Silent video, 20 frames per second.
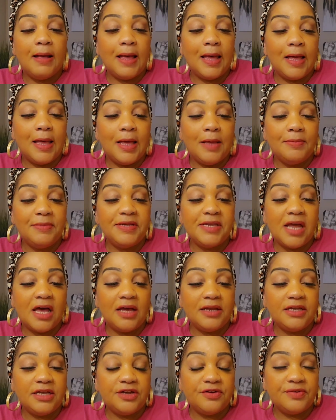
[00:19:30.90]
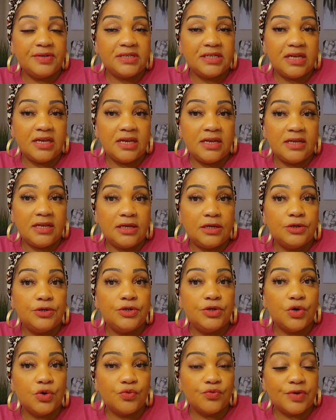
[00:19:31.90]
Um, Non-irritating,
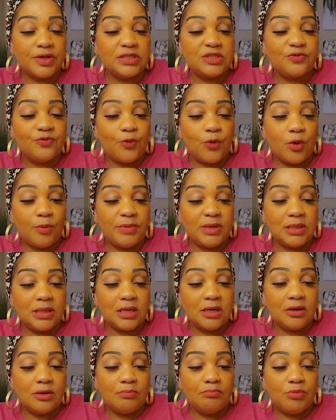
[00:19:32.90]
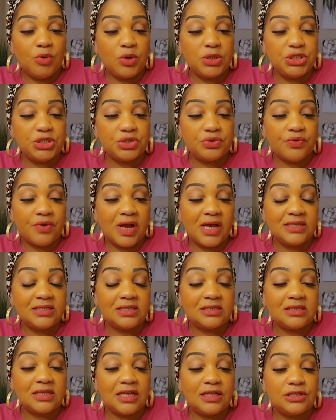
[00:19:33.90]
no rinse formula,
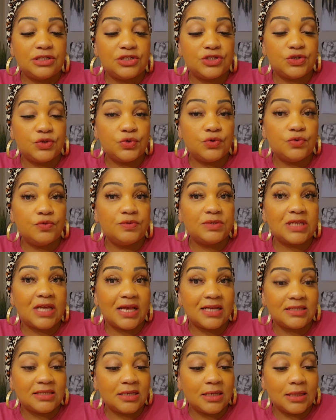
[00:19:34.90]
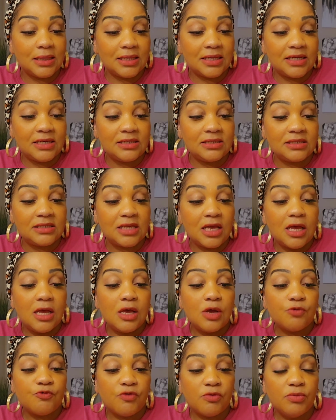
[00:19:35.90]
moisturizes and soothes as it cleans,
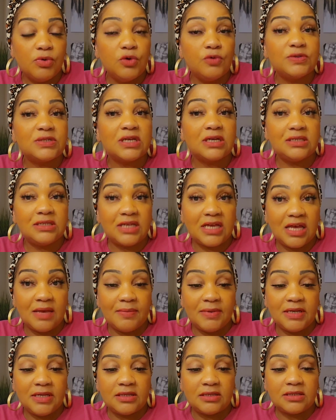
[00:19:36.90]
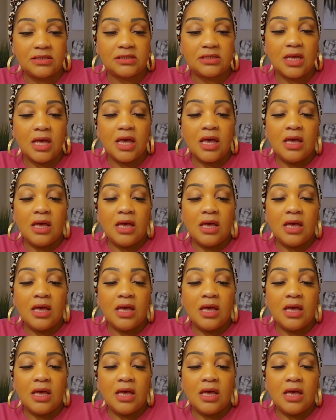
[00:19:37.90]
removes contaminants.